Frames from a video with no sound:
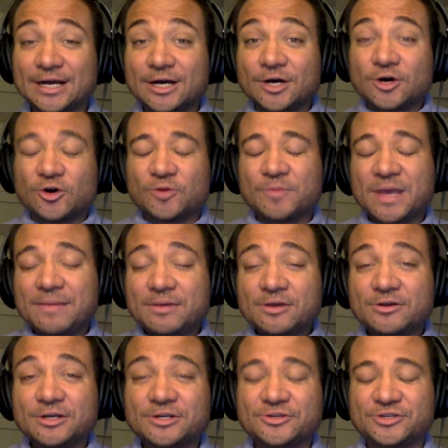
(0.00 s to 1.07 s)
Or maybe you're
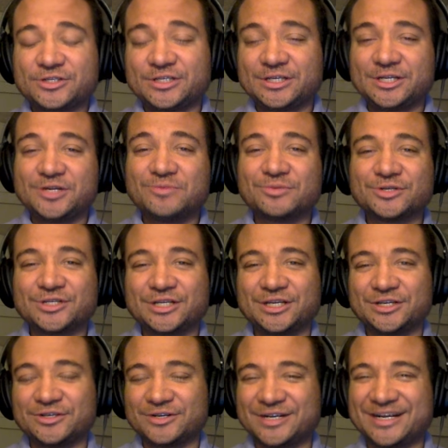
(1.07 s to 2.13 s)
interested in a
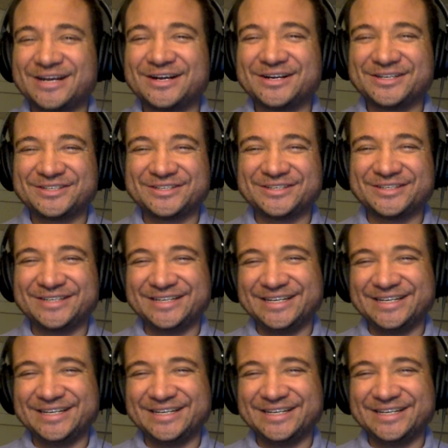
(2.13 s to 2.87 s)
particular character,